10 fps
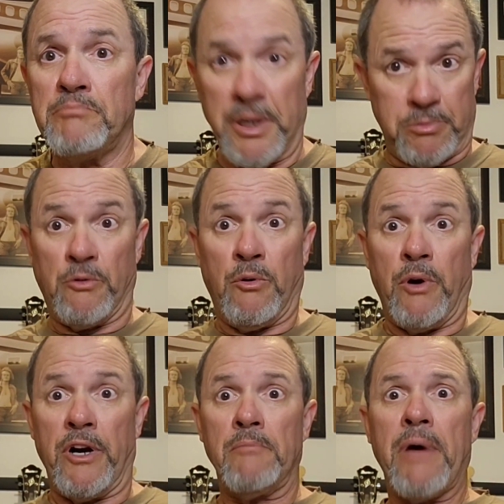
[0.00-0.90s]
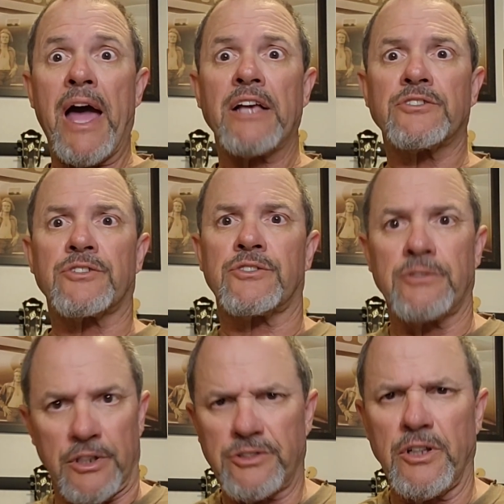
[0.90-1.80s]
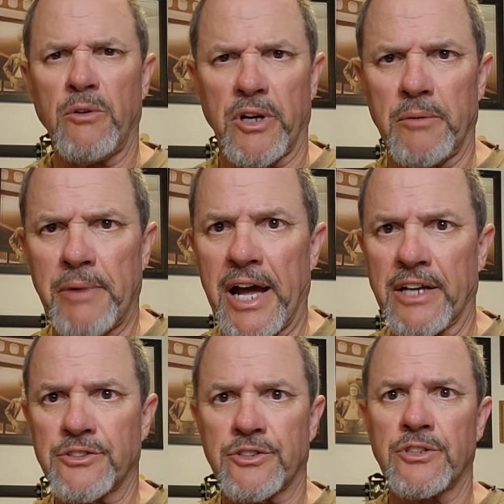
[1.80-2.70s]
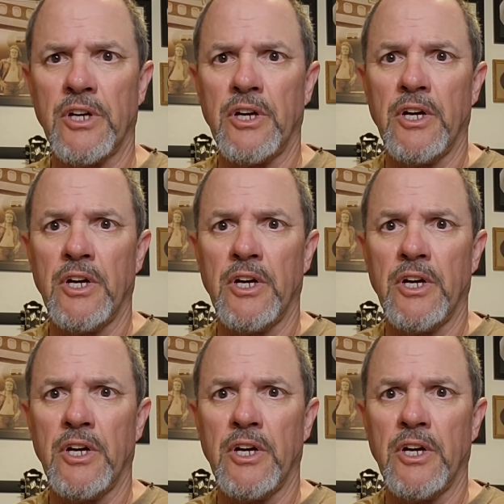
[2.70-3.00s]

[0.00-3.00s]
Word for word: People were wearing masks. They're still wearing masks.